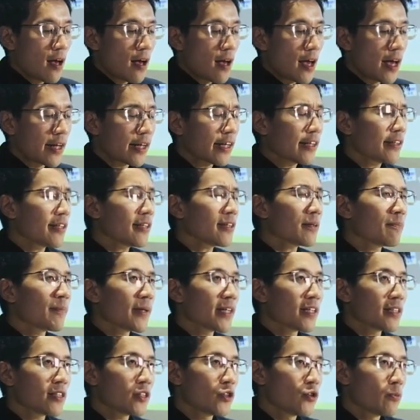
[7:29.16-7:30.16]
And I think the
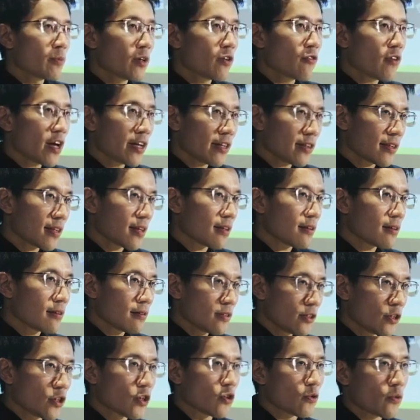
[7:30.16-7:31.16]
biggest human right that
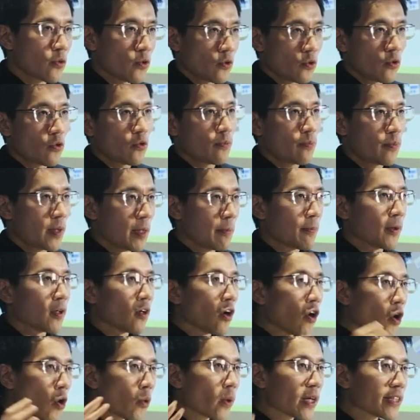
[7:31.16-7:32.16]
you know people
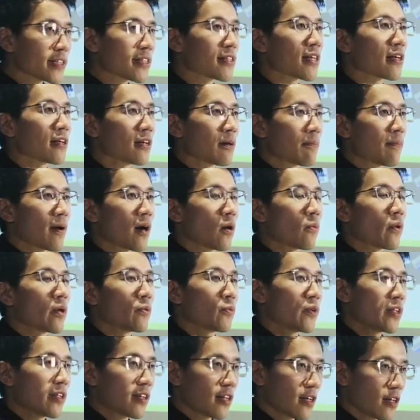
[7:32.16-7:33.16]
always think about
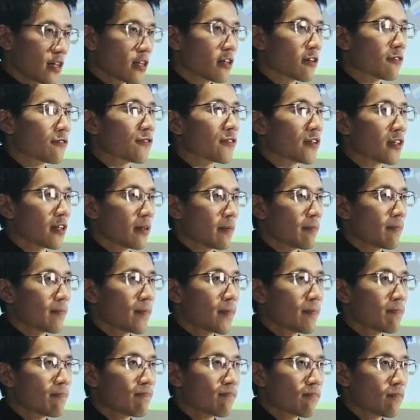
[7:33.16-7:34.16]
when we think of
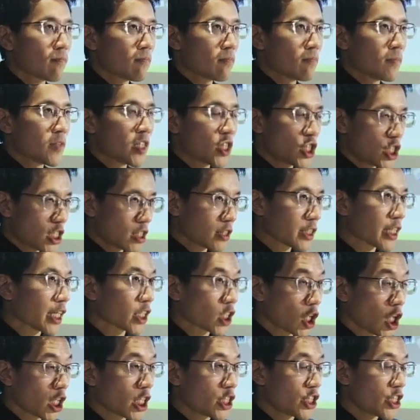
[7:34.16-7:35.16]
um, digital
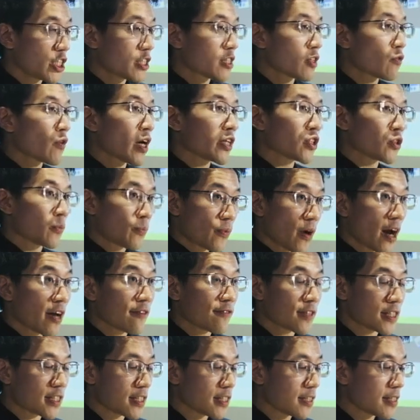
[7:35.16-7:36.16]
technology is the right to
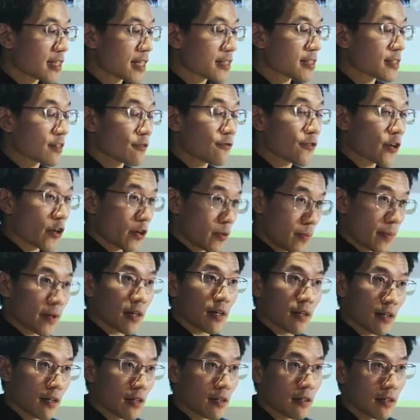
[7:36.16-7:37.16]
privacy. That's a very
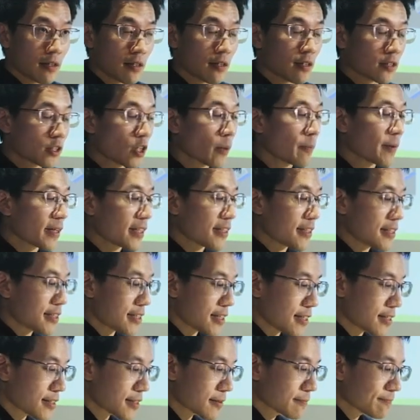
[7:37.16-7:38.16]
big uh, uh topic these
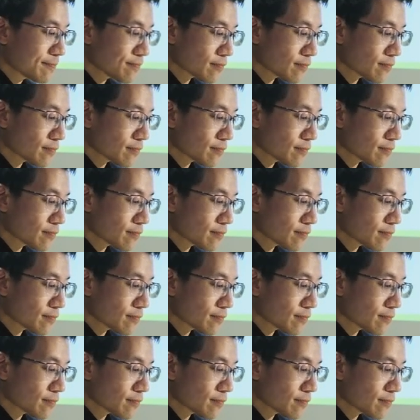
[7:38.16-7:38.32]
days.